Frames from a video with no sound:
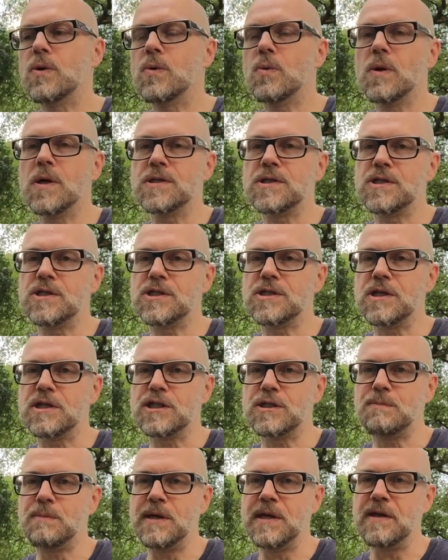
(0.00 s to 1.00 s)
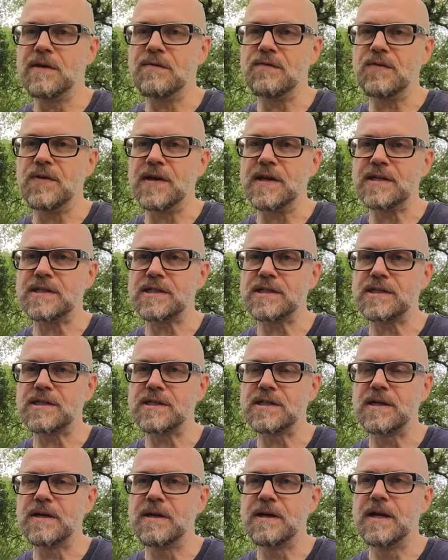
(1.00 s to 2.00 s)
once you start spinning things
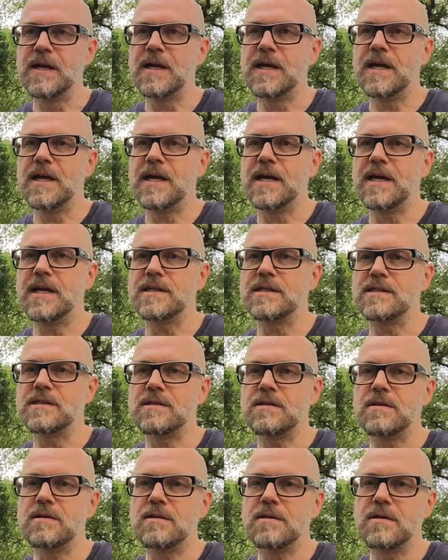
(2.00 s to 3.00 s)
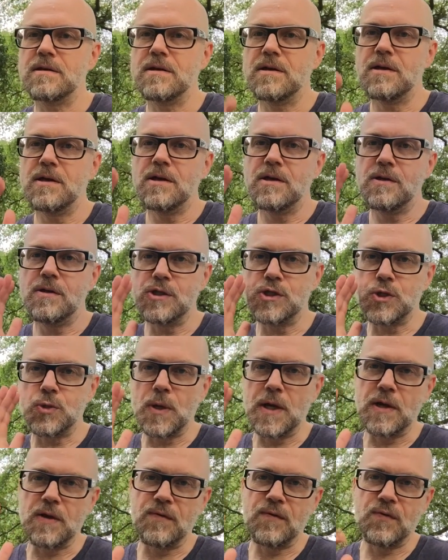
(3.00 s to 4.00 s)
and your
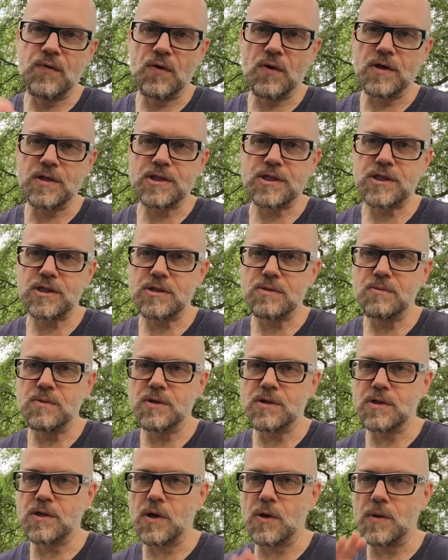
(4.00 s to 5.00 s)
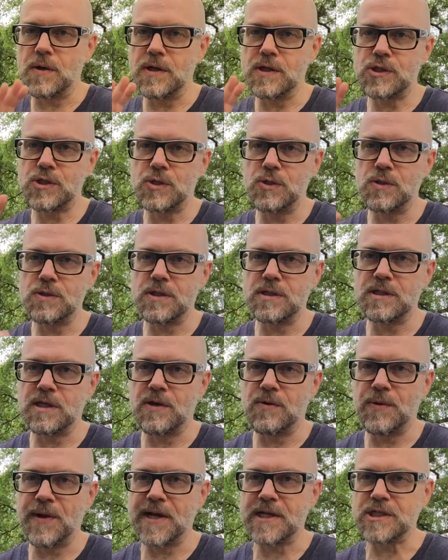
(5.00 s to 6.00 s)
train of thoughts will go in a certain
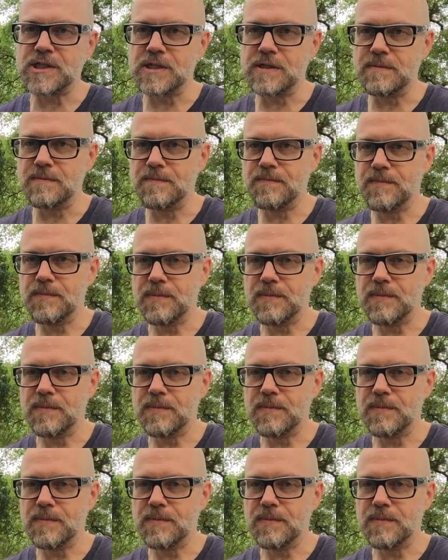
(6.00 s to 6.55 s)
direction,